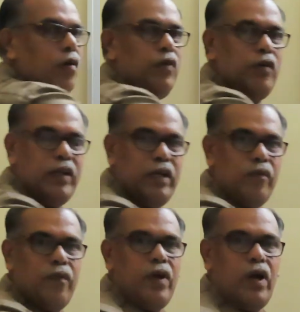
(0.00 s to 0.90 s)
we will
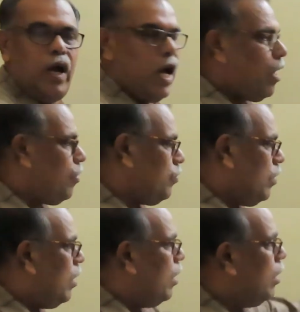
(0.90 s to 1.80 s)
have
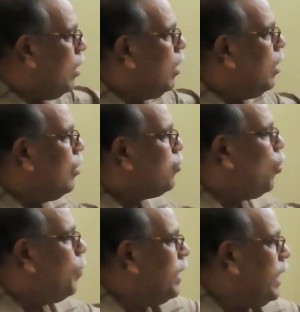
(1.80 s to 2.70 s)

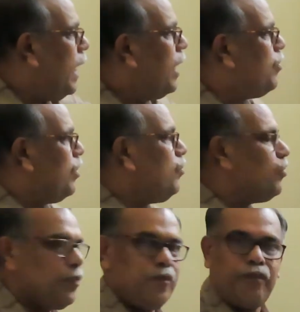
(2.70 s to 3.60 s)
so many
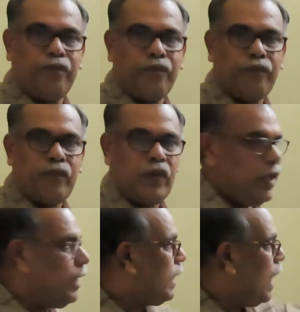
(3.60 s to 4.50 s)
entries.
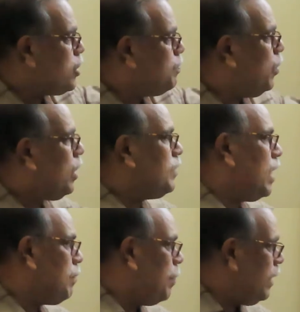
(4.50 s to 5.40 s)
In cash book
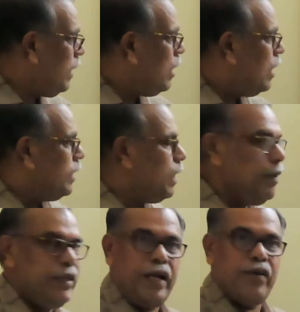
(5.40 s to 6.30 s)
there may be
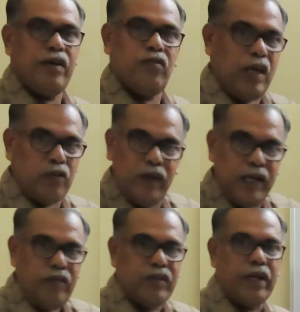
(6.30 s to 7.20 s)
debit entries as
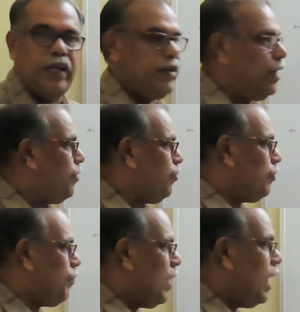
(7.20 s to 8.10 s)
well as credit
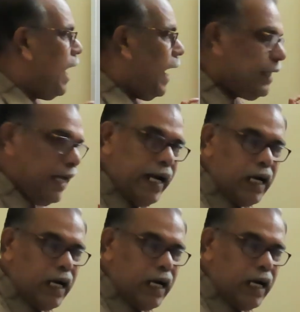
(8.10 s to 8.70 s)
entries. At the